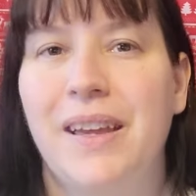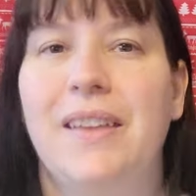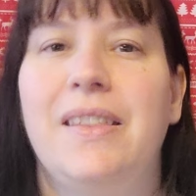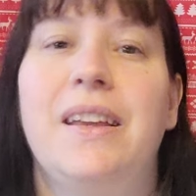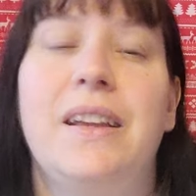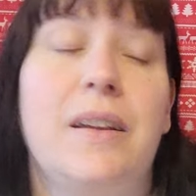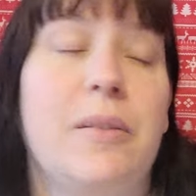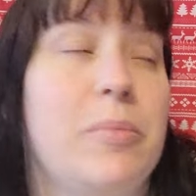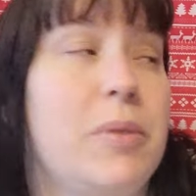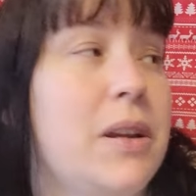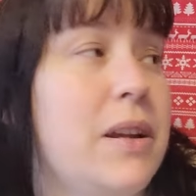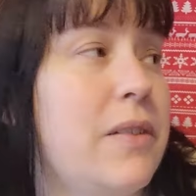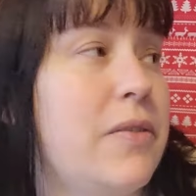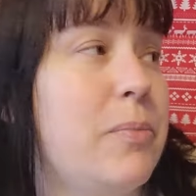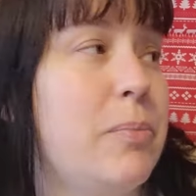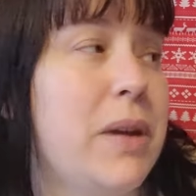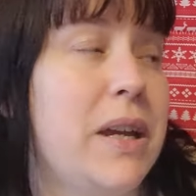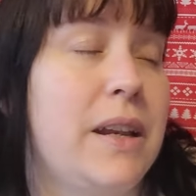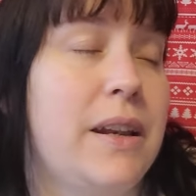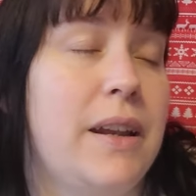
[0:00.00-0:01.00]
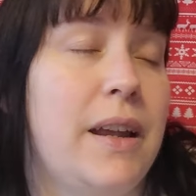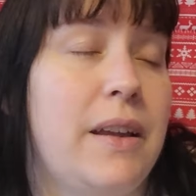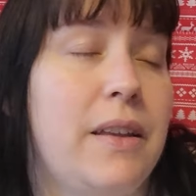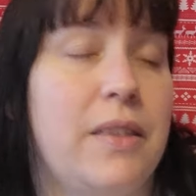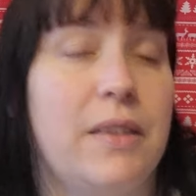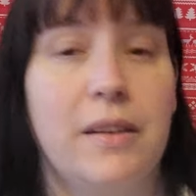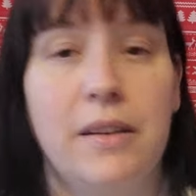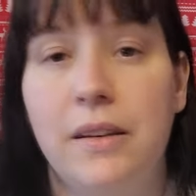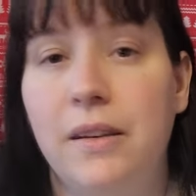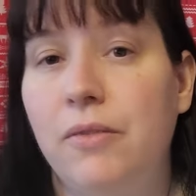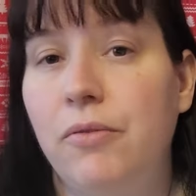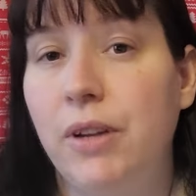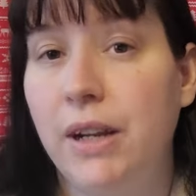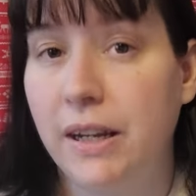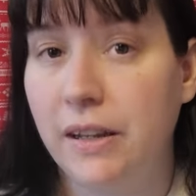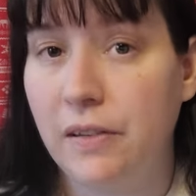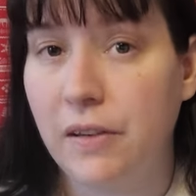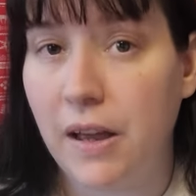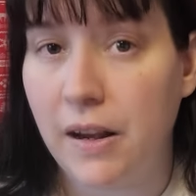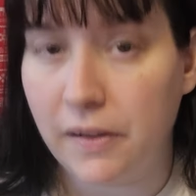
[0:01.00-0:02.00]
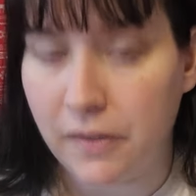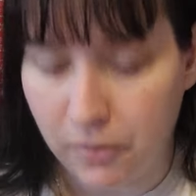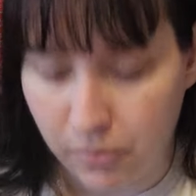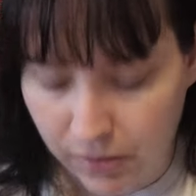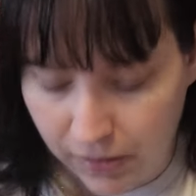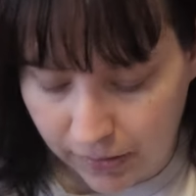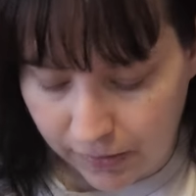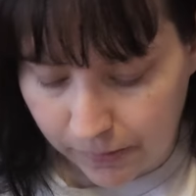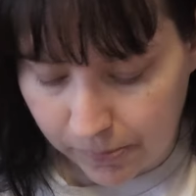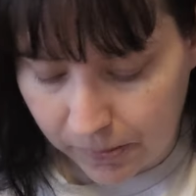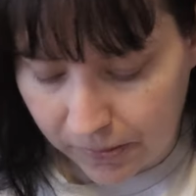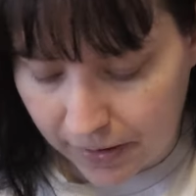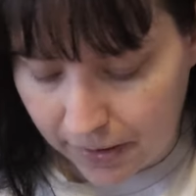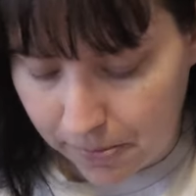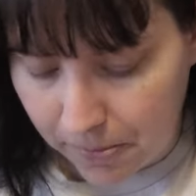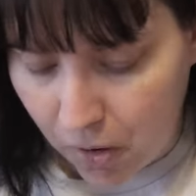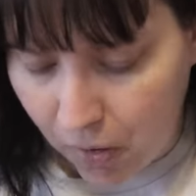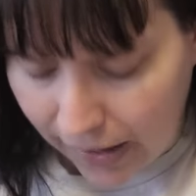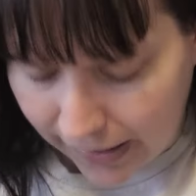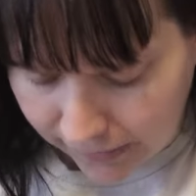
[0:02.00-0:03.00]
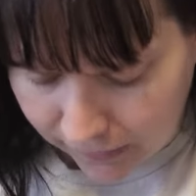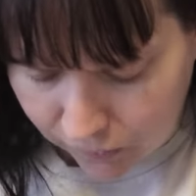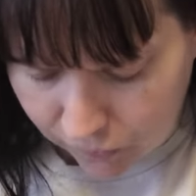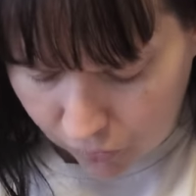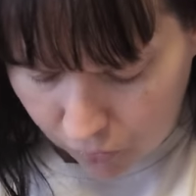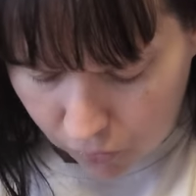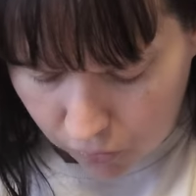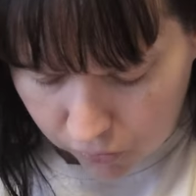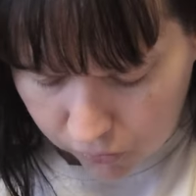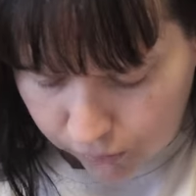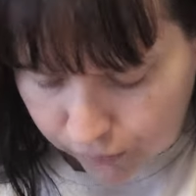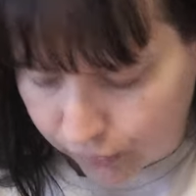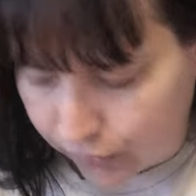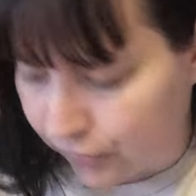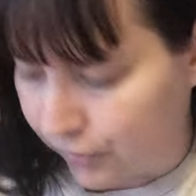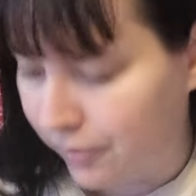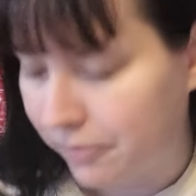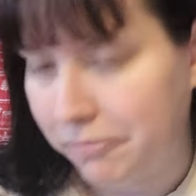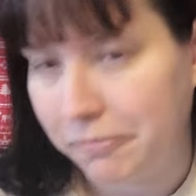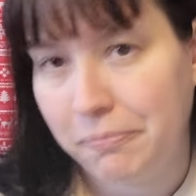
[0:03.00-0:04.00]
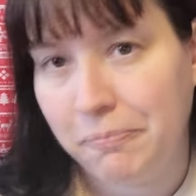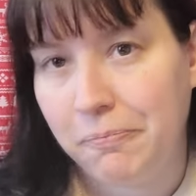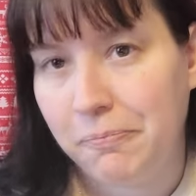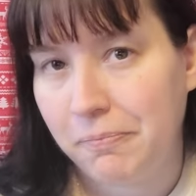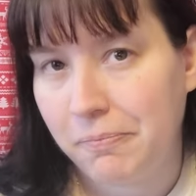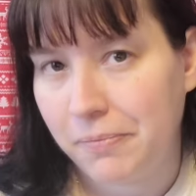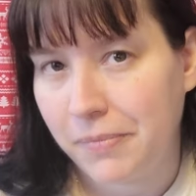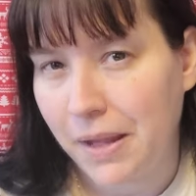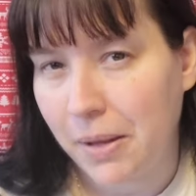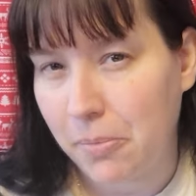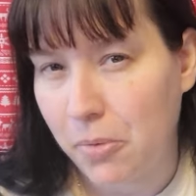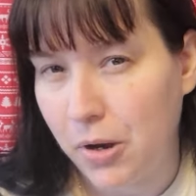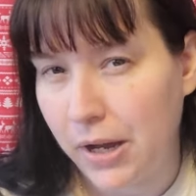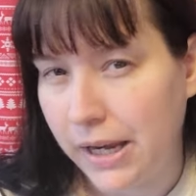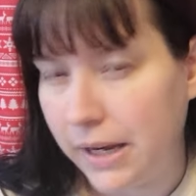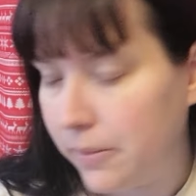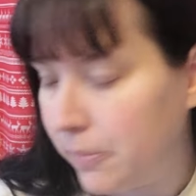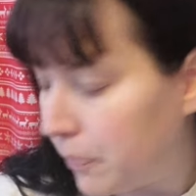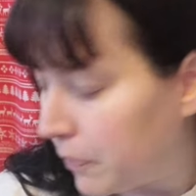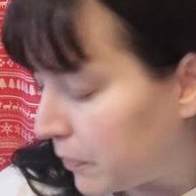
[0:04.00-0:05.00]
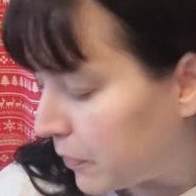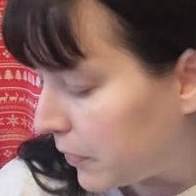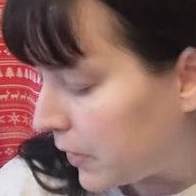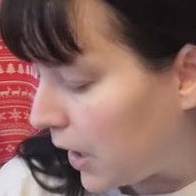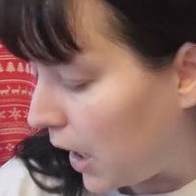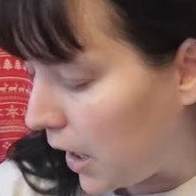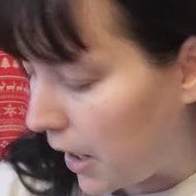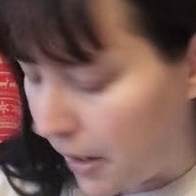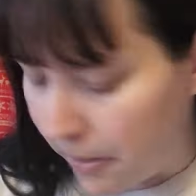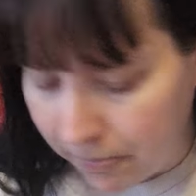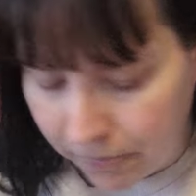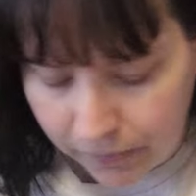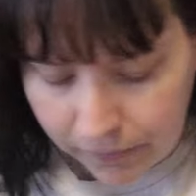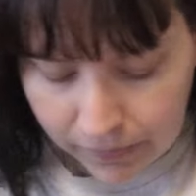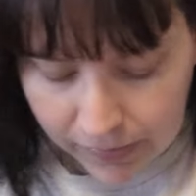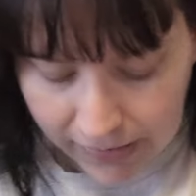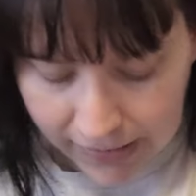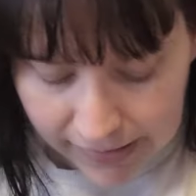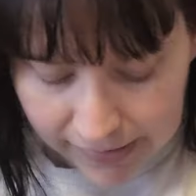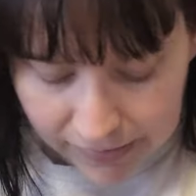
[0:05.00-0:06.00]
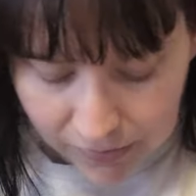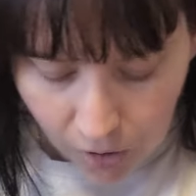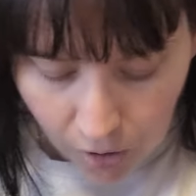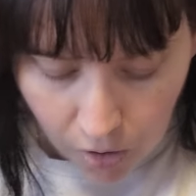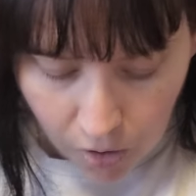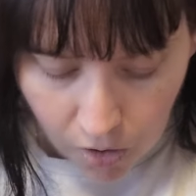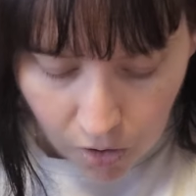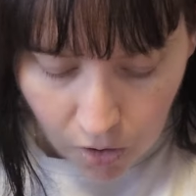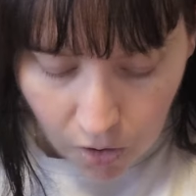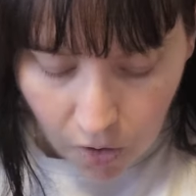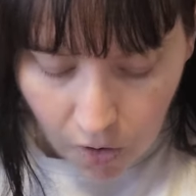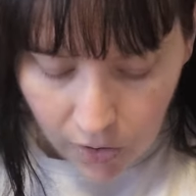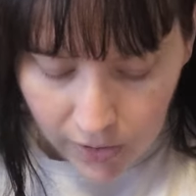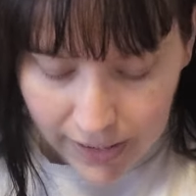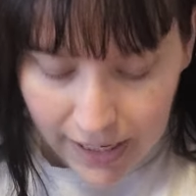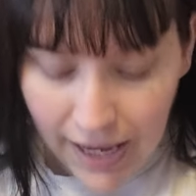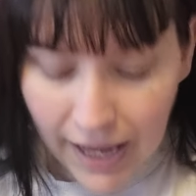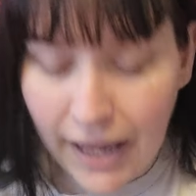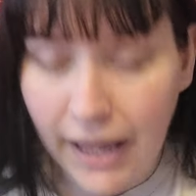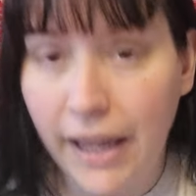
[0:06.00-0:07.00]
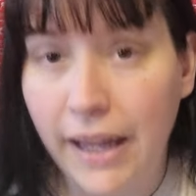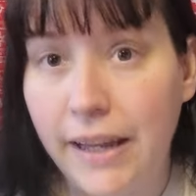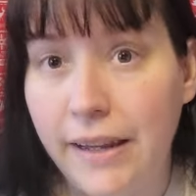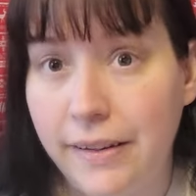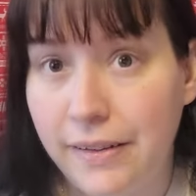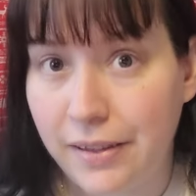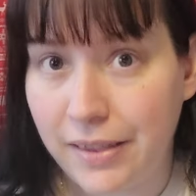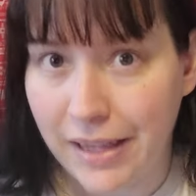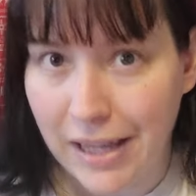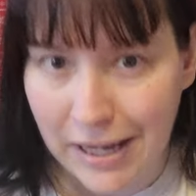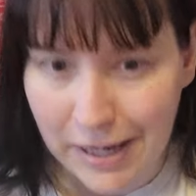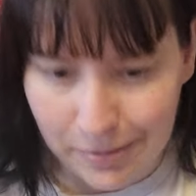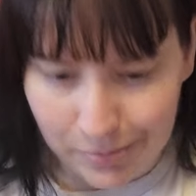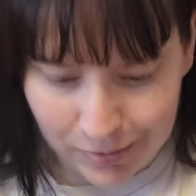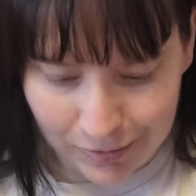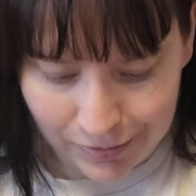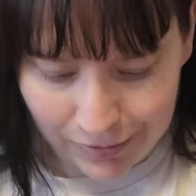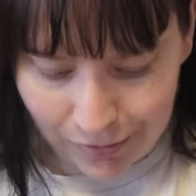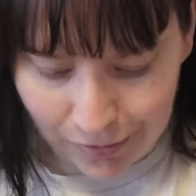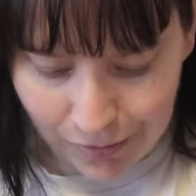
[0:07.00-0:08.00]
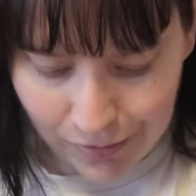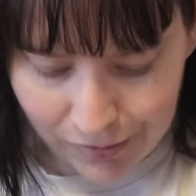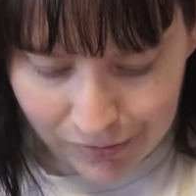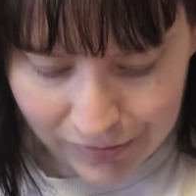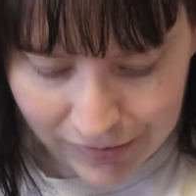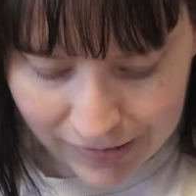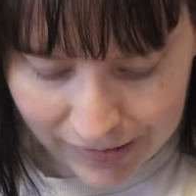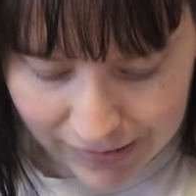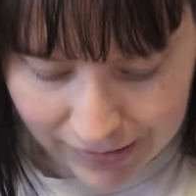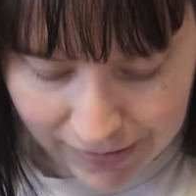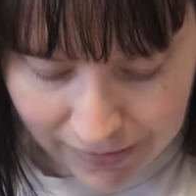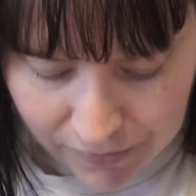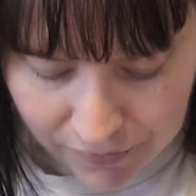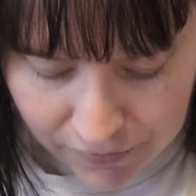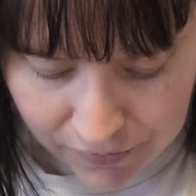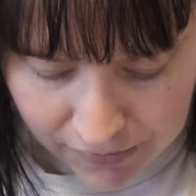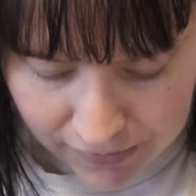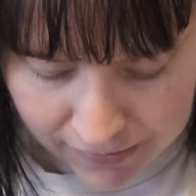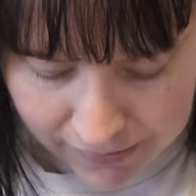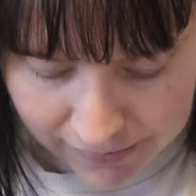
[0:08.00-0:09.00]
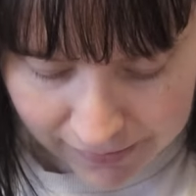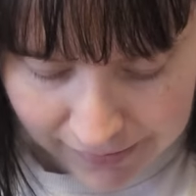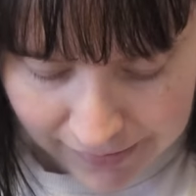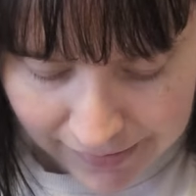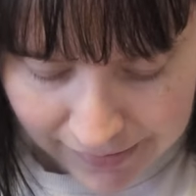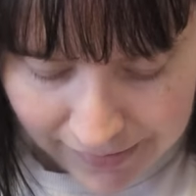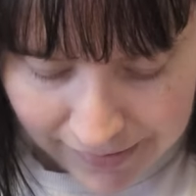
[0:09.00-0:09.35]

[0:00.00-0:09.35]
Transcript: I think I'm gonna have to make Nathan really jealous with these, but they're my socks. They're mine. These are arcade themed socks. You're gonna love these.